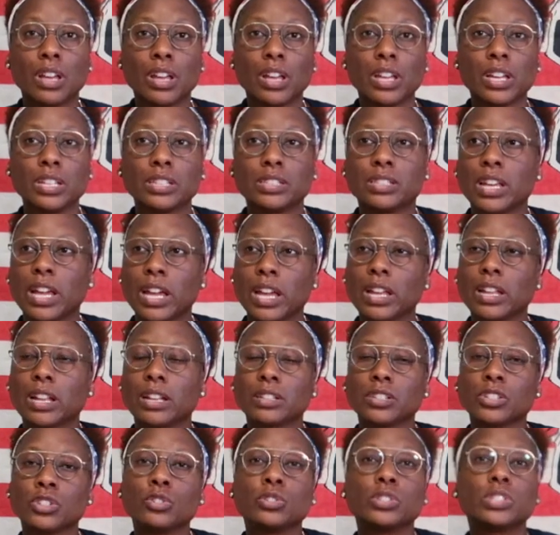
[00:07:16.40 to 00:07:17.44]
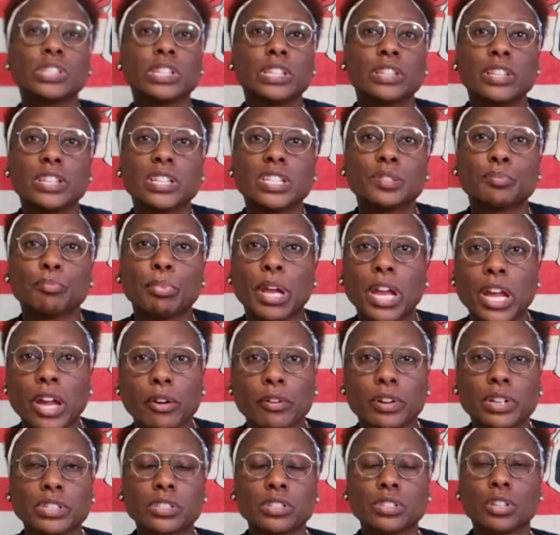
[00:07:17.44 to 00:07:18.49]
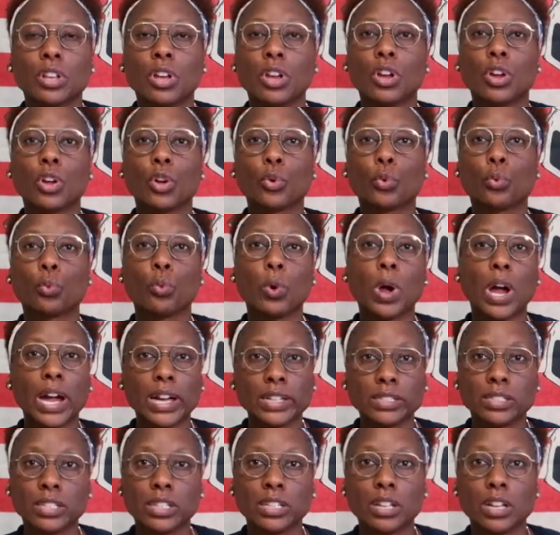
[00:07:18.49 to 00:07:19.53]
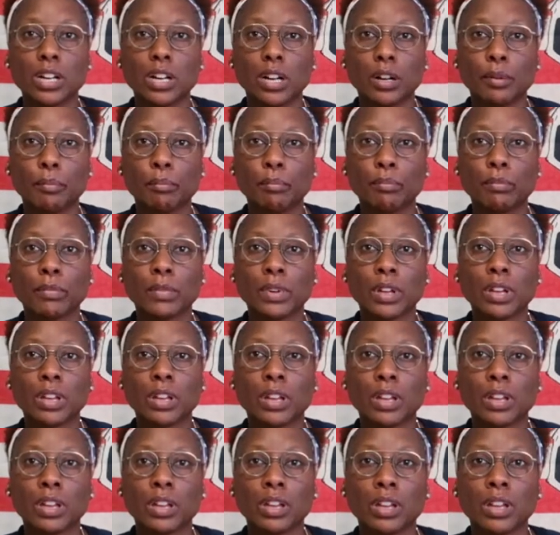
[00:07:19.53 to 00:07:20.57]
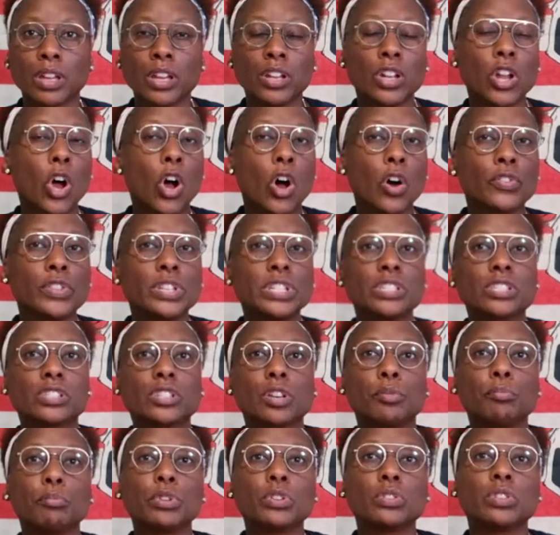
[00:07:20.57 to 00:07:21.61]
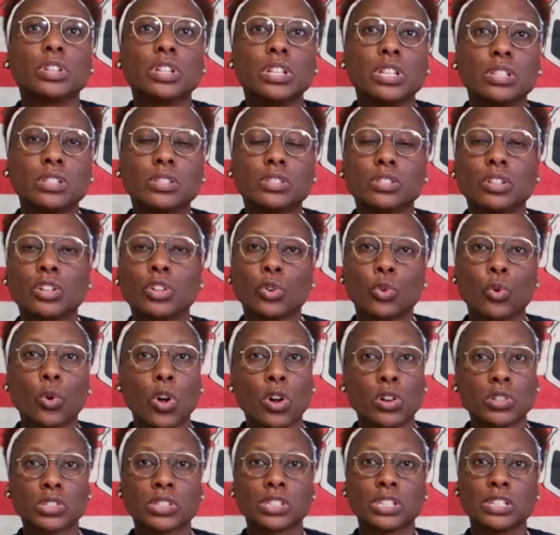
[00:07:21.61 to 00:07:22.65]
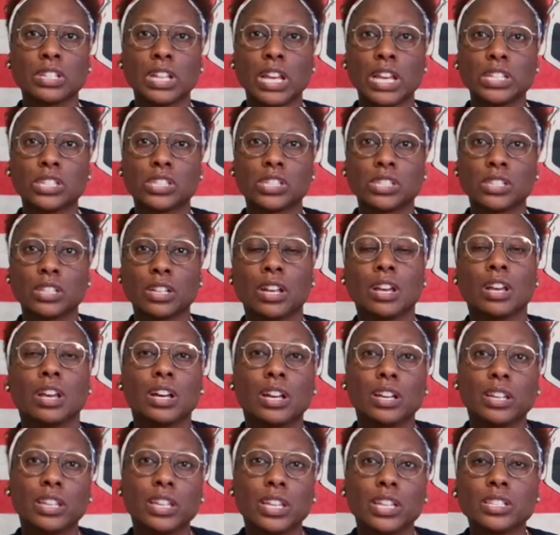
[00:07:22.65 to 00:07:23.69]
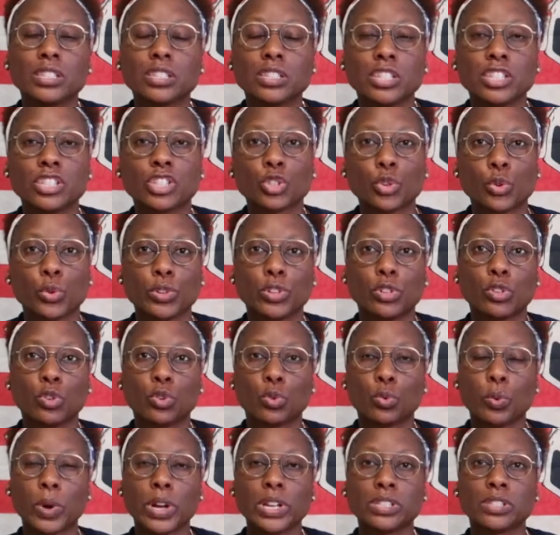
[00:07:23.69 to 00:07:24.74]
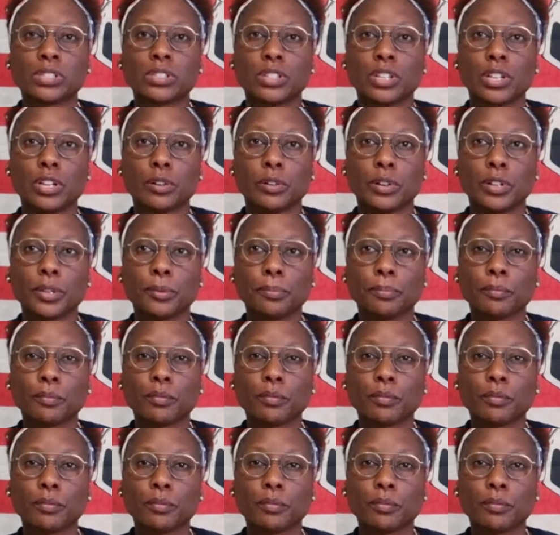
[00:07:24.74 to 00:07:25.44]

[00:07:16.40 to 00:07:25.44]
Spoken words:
is that you see these parents rising up in all these communities across the nation against this critical race theory.